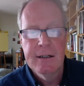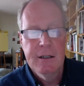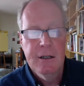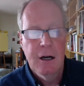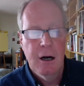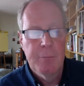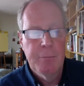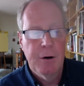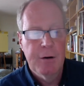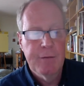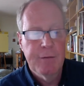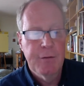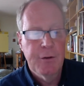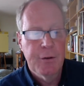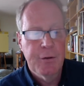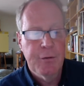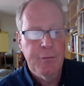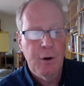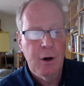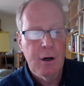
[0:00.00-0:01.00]
above the
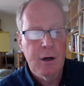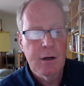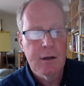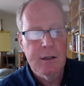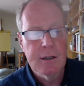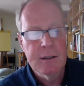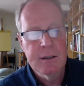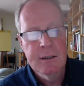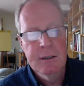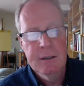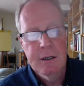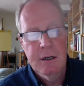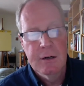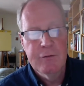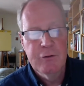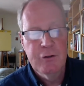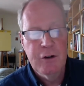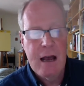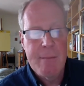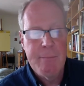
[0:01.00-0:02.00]
throng of
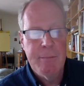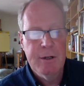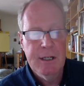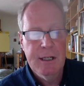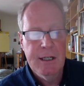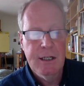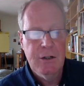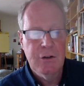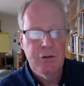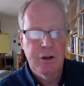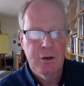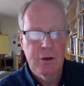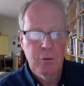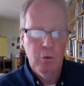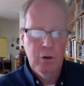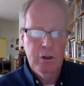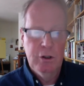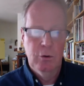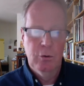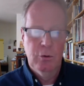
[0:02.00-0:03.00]
Japanese and
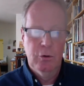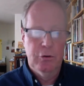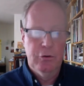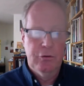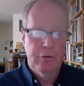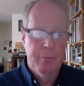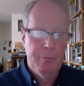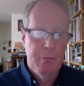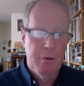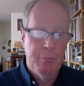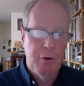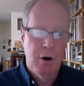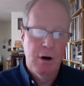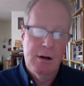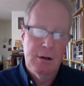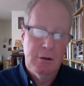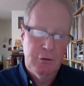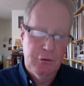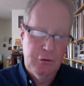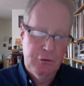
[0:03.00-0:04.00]
widowers from the
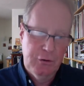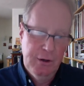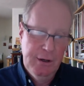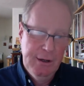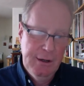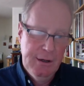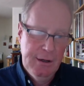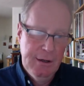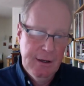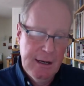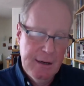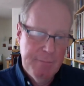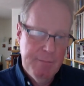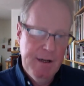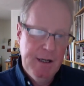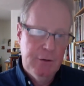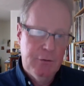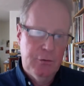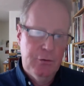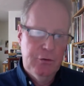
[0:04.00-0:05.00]
Bronx and
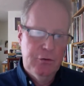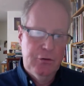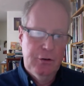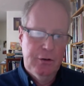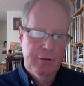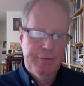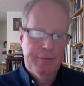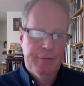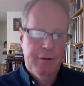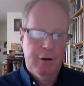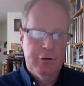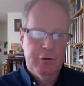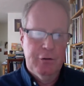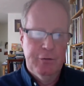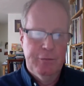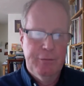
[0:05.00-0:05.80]
matrons in a flush of